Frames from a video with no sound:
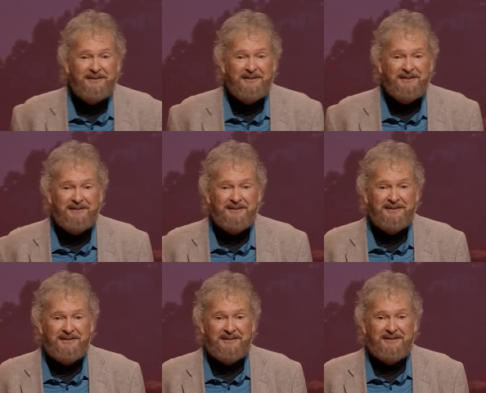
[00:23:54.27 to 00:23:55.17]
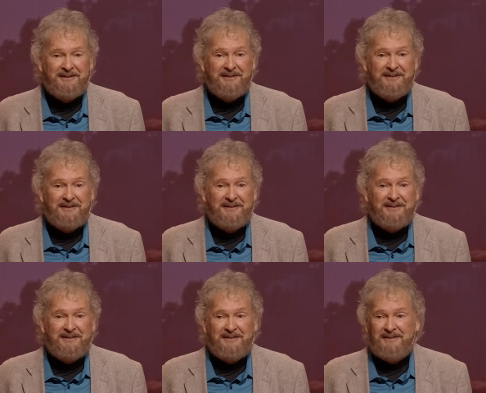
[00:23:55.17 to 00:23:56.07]

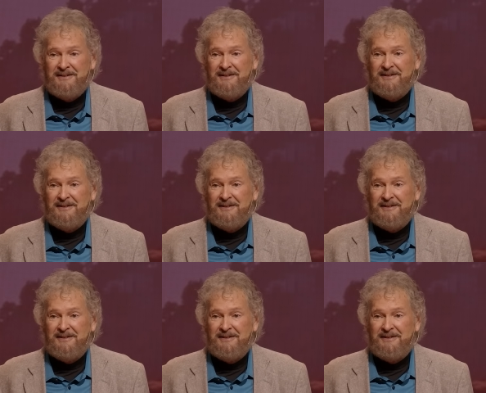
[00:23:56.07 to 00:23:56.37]
[no speech]